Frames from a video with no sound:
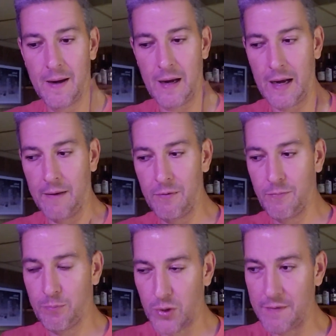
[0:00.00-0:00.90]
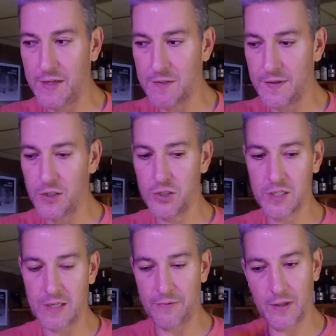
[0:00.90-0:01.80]
On previous
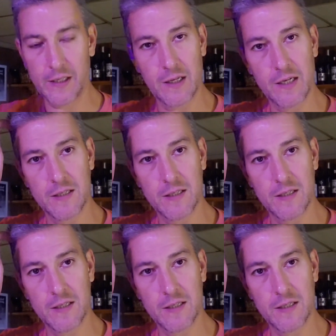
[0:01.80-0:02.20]
vintages, I feel like they,